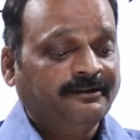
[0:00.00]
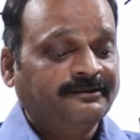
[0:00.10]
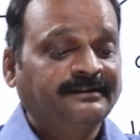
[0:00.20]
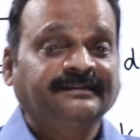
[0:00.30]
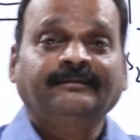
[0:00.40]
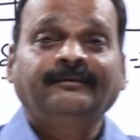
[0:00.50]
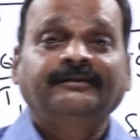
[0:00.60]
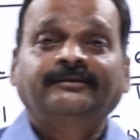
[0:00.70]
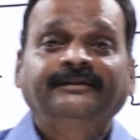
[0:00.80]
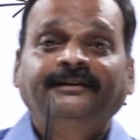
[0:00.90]
system
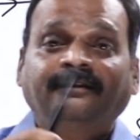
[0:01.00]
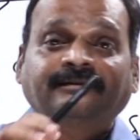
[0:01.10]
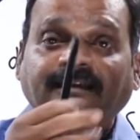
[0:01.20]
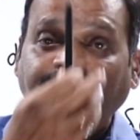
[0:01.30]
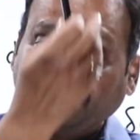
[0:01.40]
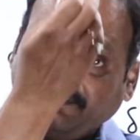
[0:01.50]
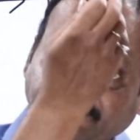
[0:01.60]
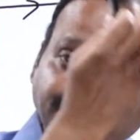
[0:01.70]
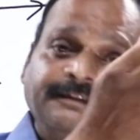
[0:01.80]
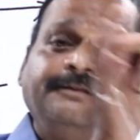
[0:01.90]
also did not survive,
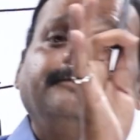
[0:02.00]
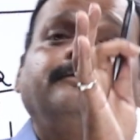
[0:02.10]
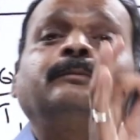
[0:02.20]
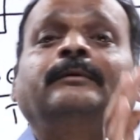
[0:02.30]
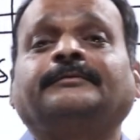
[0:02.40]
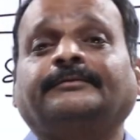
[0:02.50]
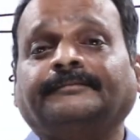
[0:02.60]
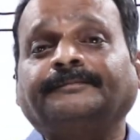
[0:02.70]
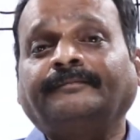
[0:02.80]
even in Europe also.